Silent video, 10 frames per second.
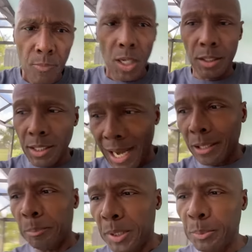a lot
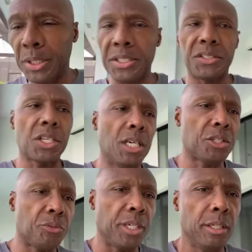of people in this
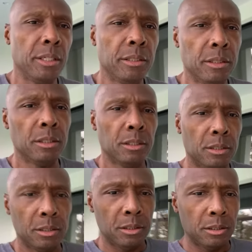country
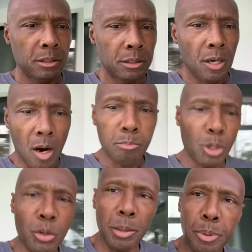are
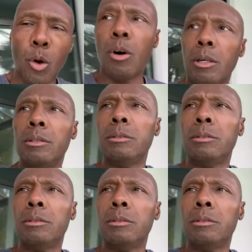broke and poor.